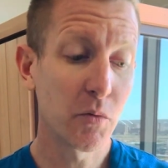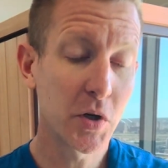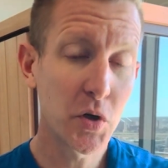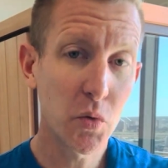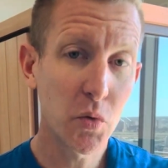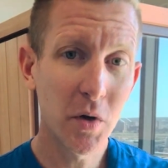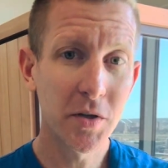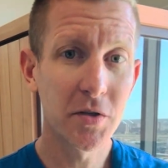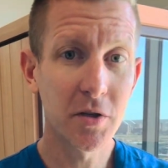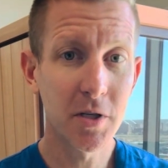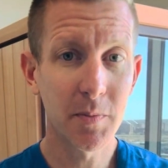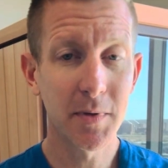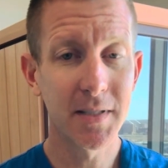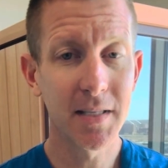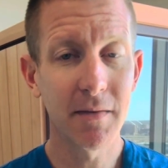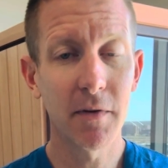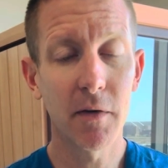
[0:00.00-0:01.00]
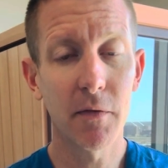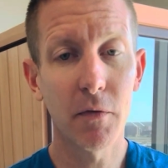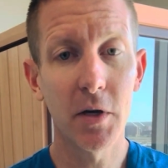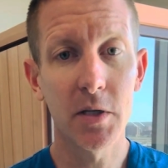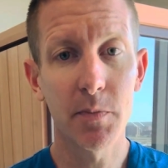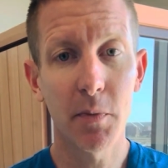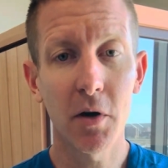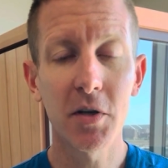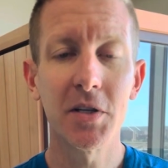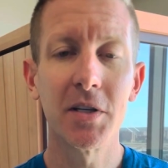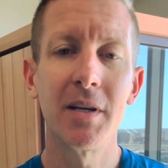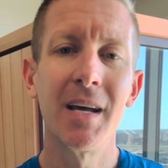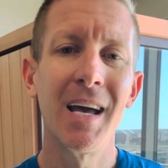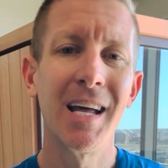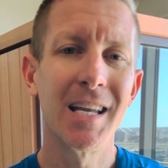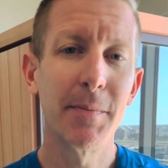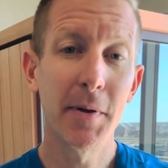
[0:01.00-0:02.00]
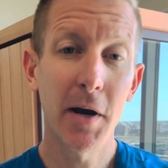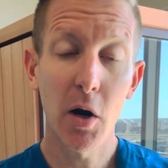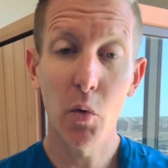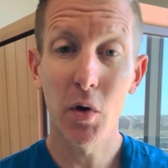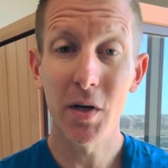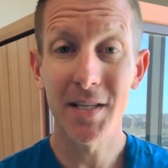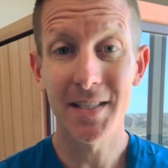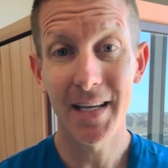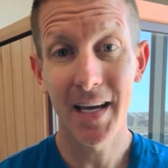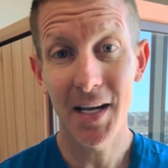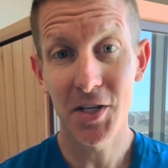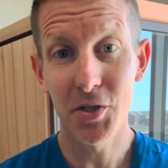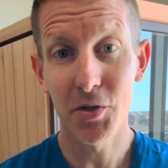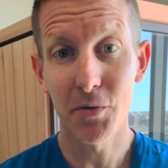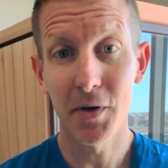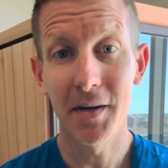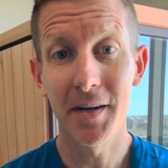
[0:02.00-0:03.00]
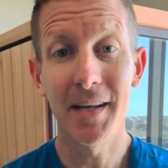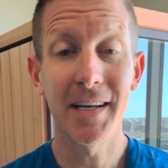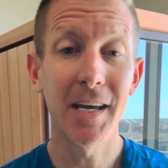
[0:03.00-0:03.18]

which ones are specific for each person, depending on what stage they're in.